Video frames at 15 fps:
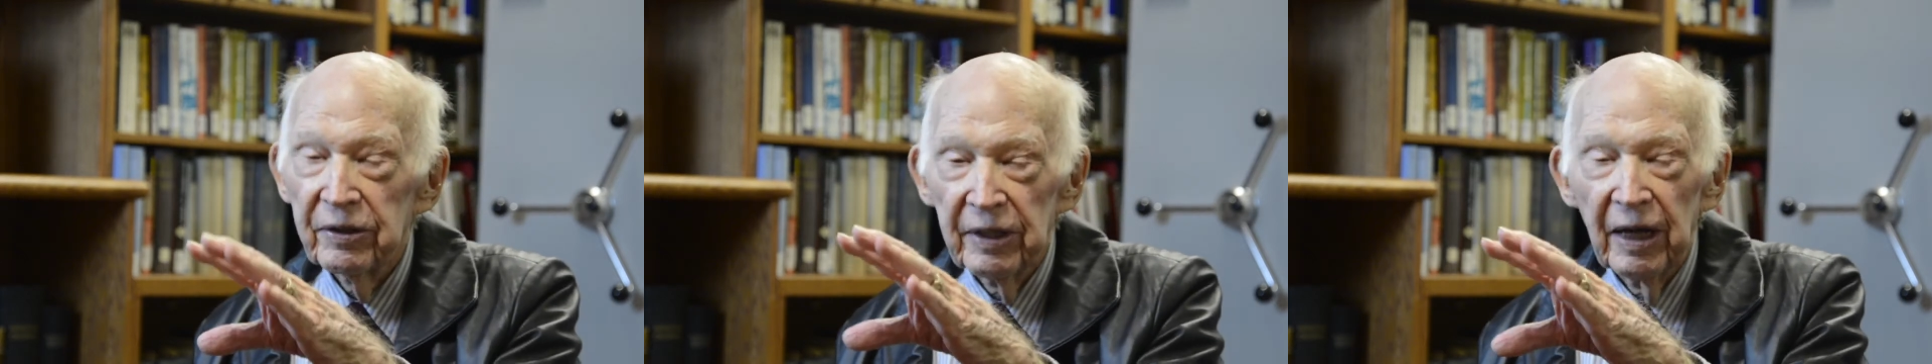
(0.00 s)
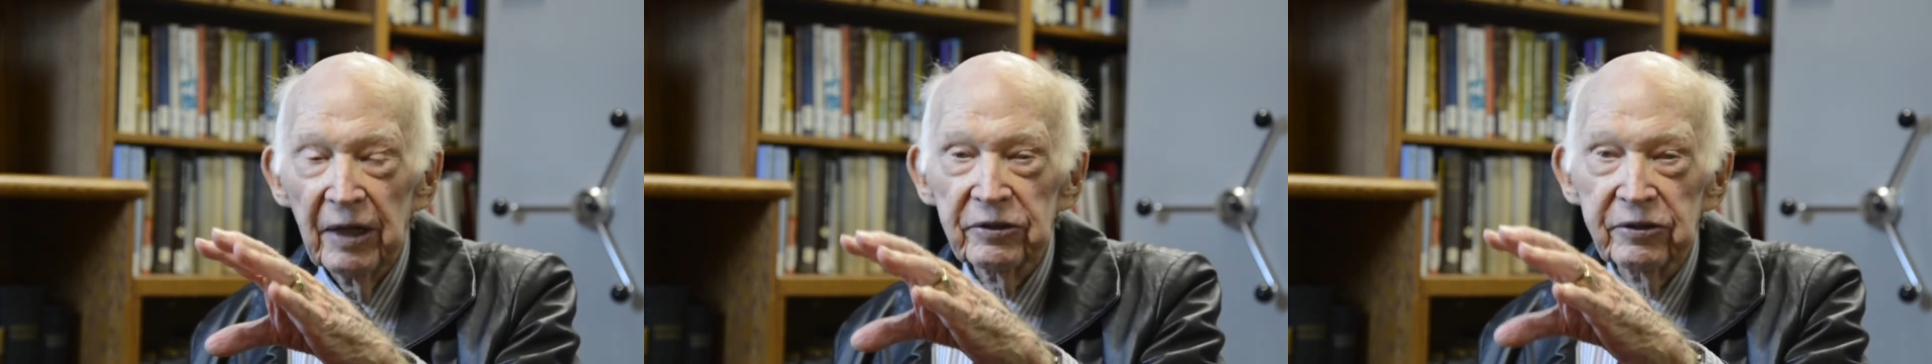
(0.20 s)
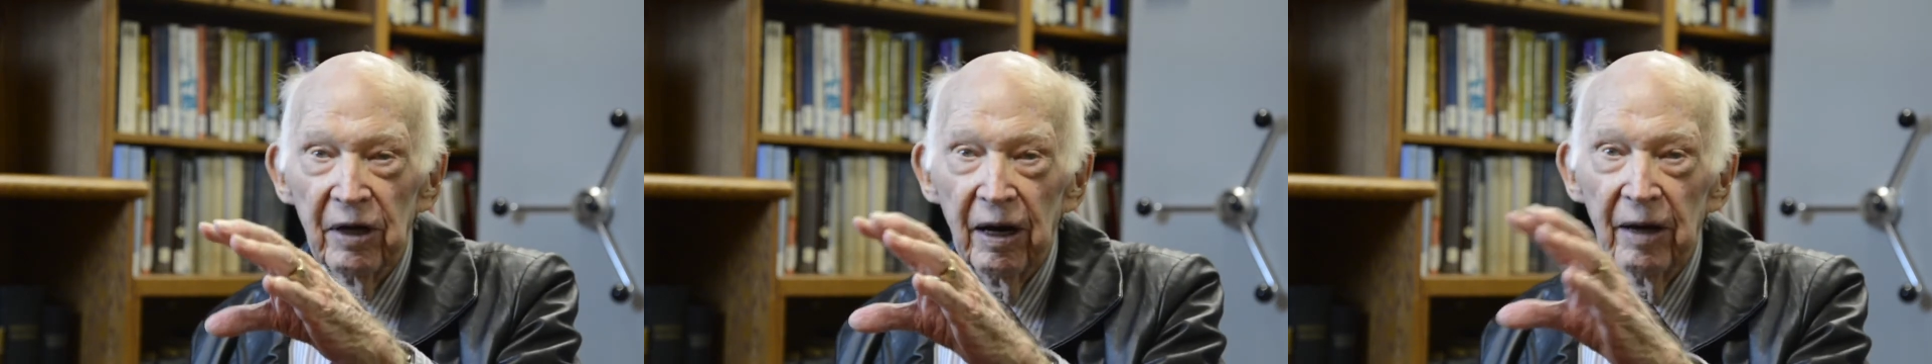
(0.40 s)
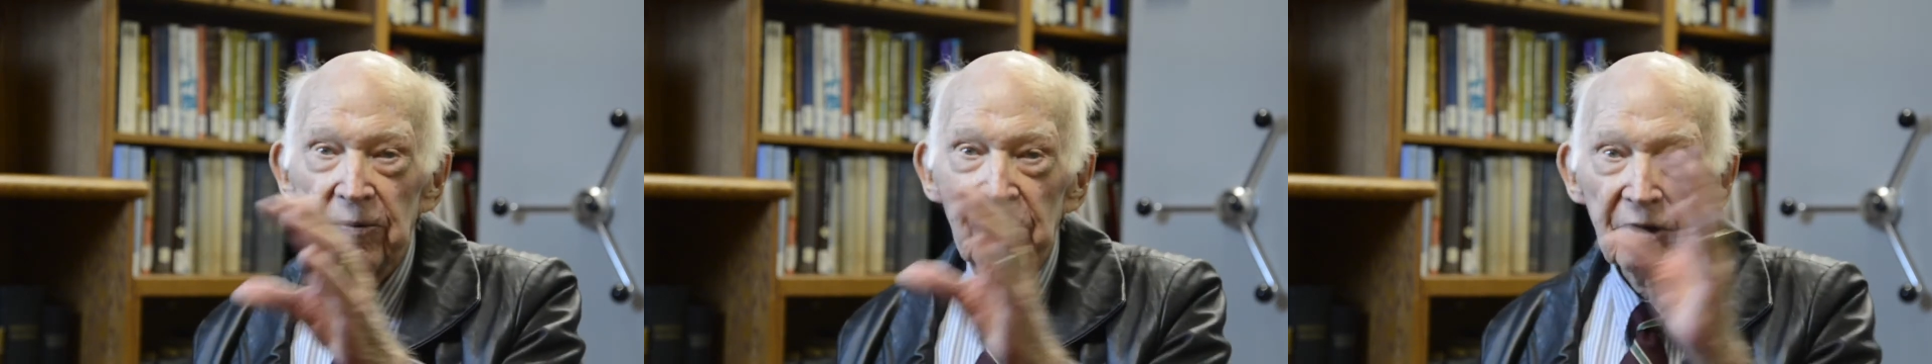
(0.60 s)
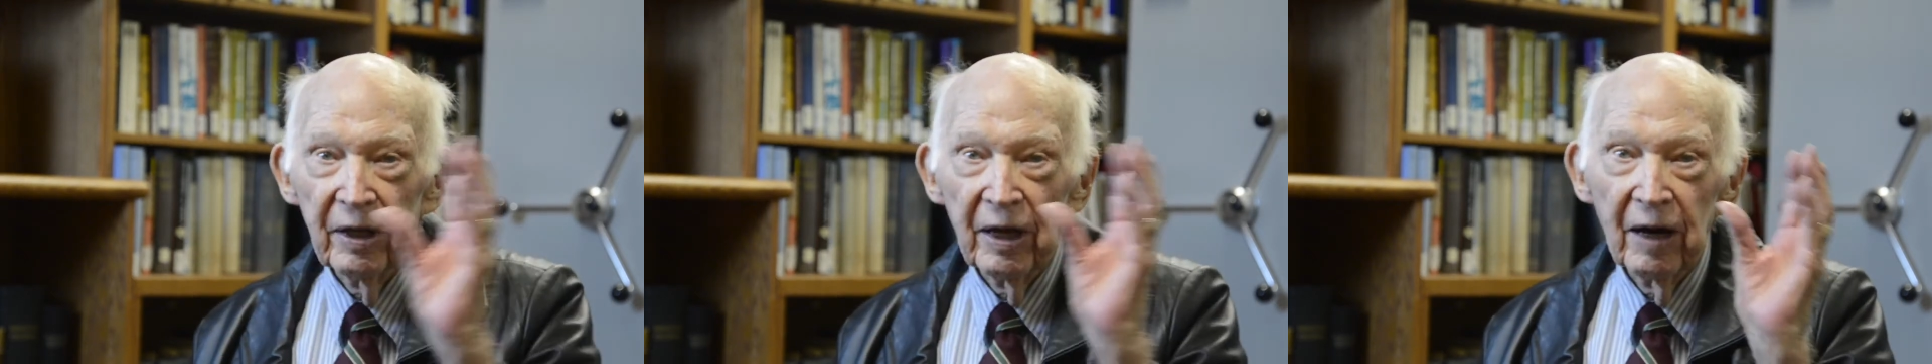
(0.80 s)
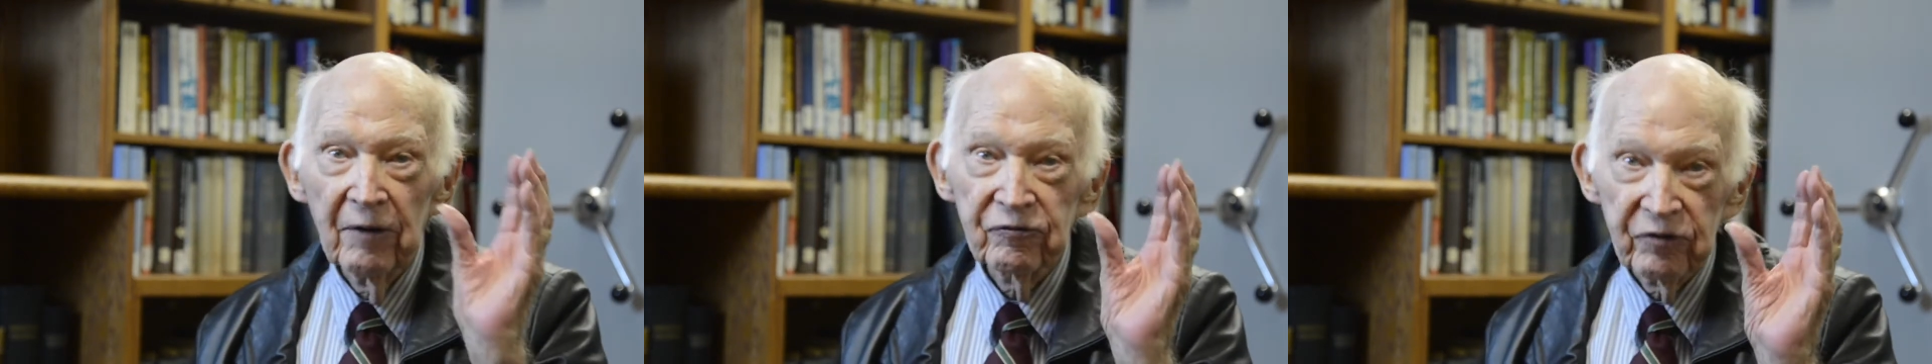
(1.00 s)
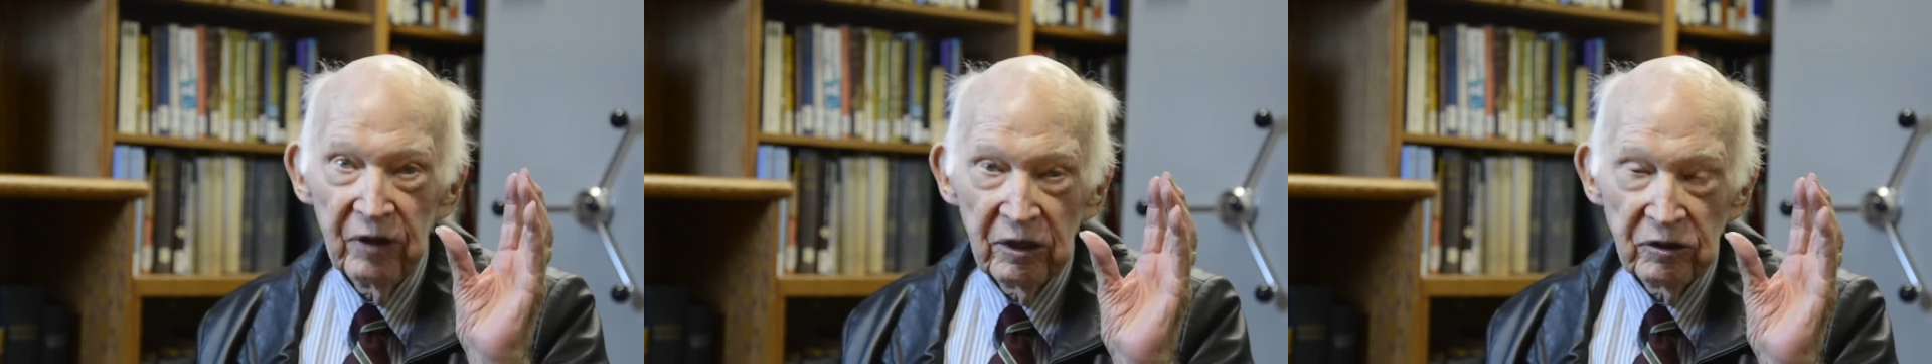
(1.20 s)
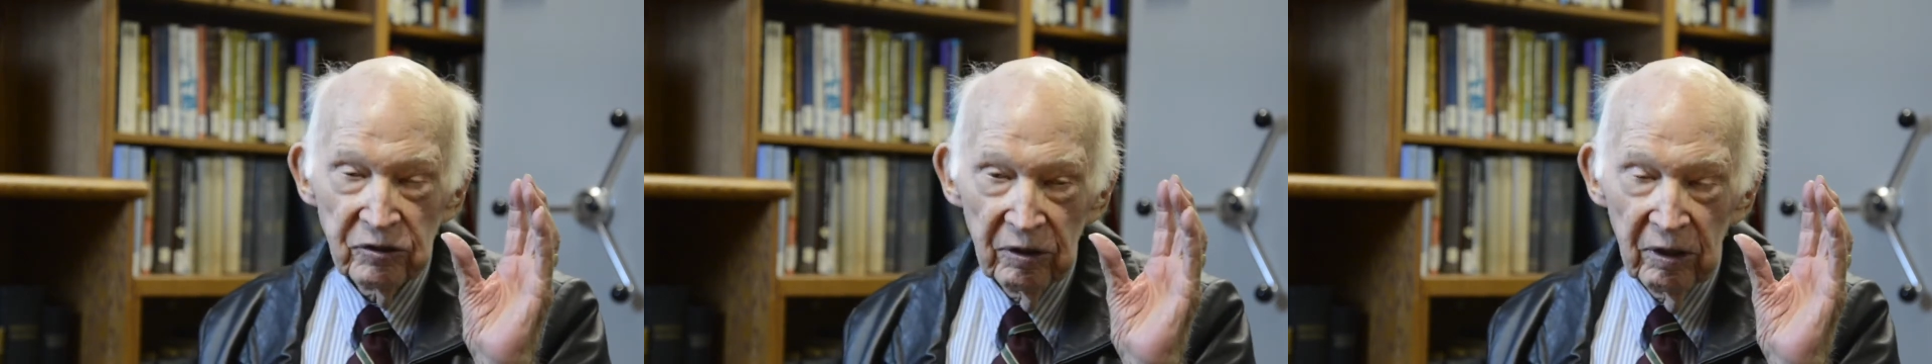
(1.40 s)
that time in the aft
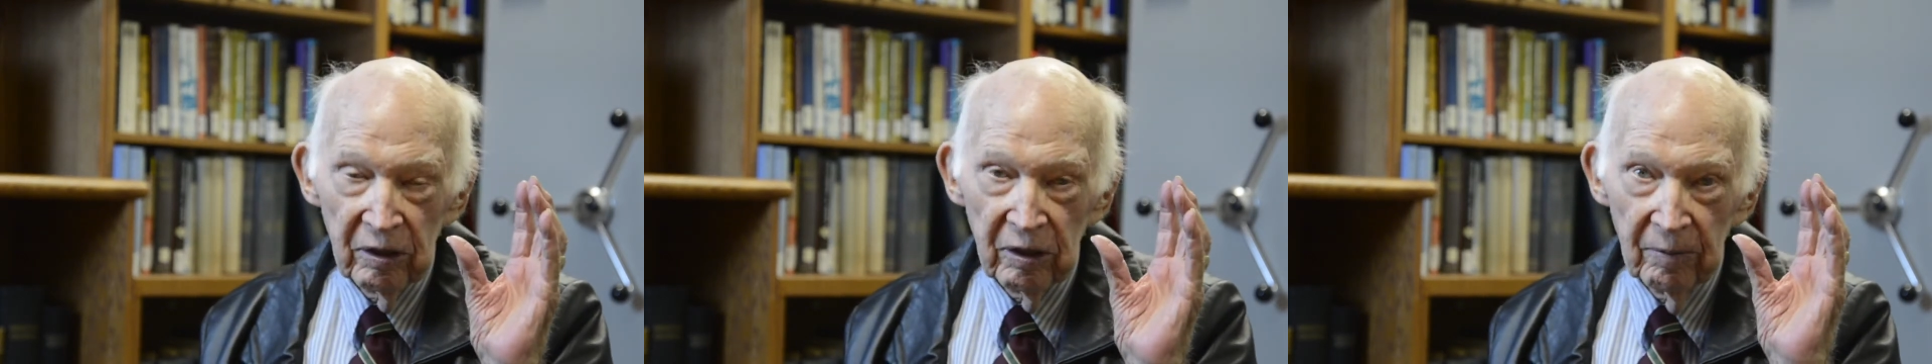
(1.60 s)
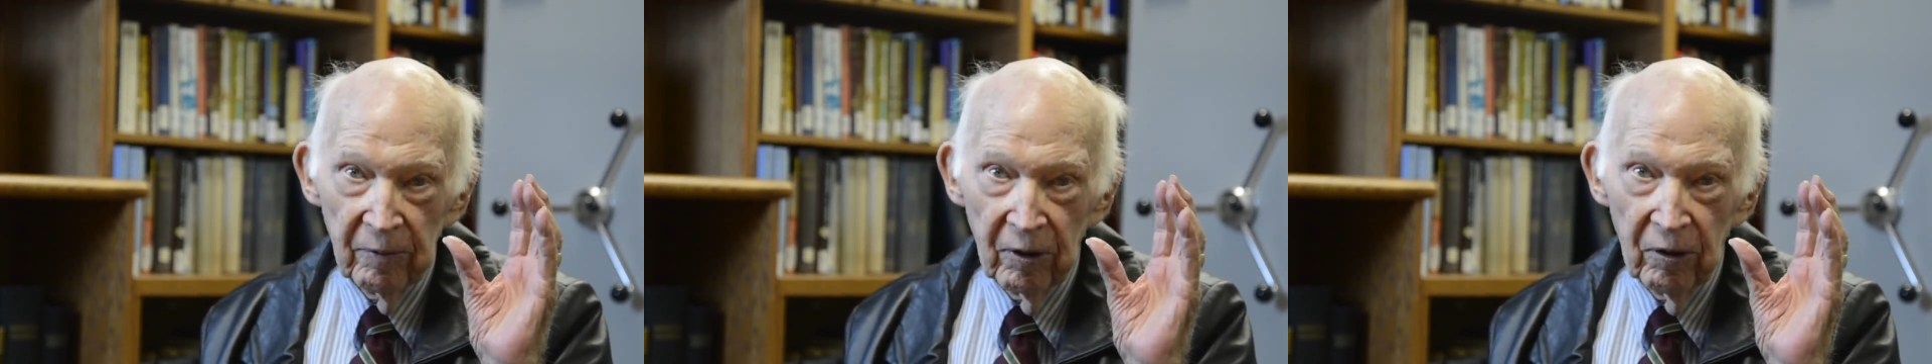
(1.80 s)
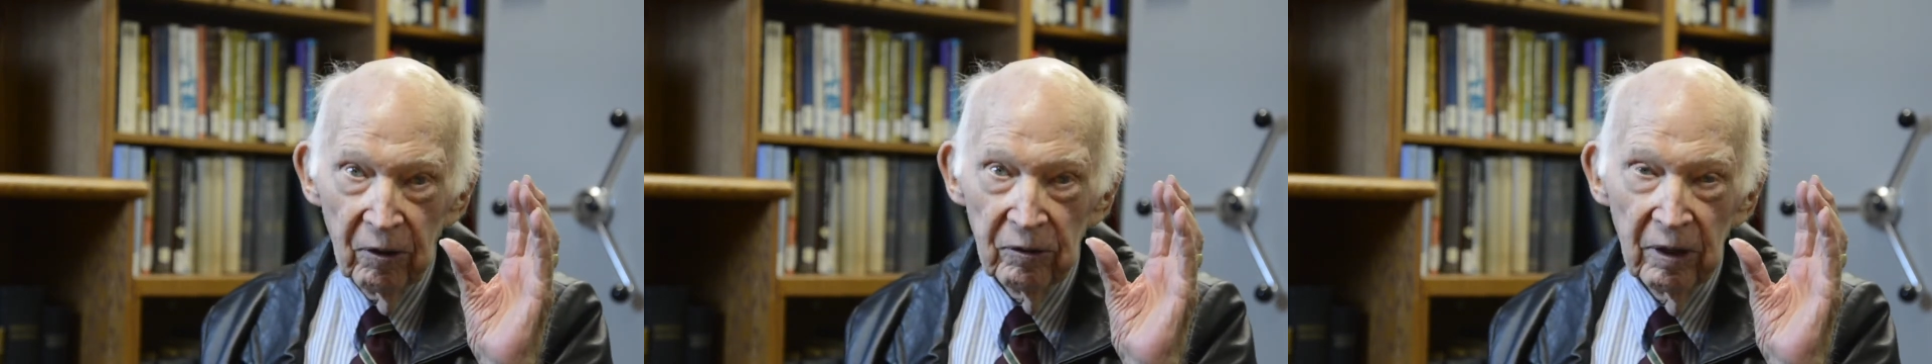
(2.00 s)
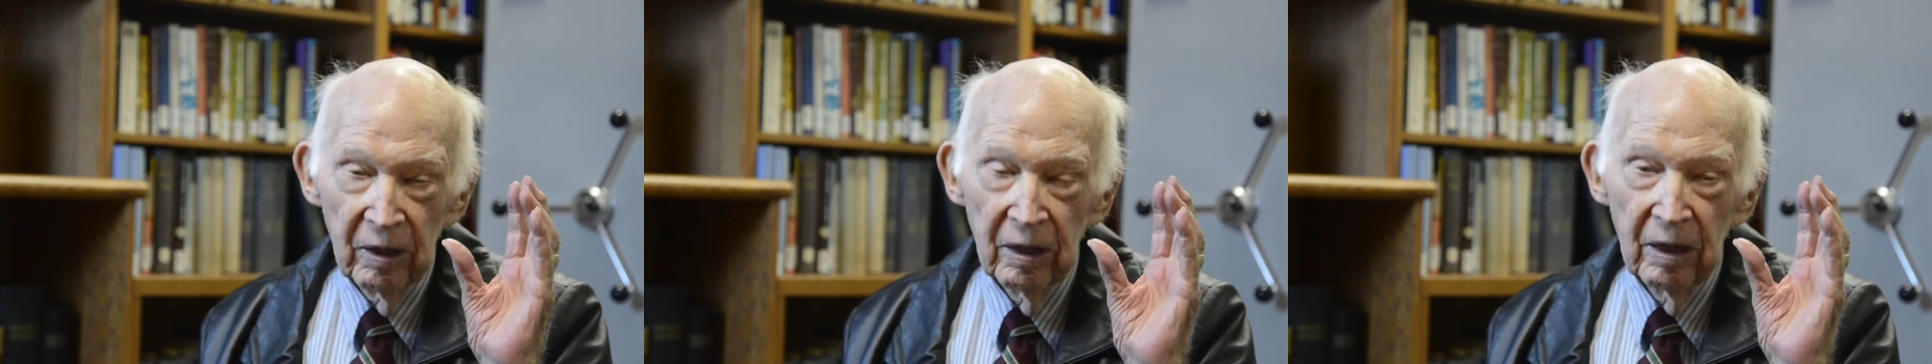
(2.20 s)
section of the boat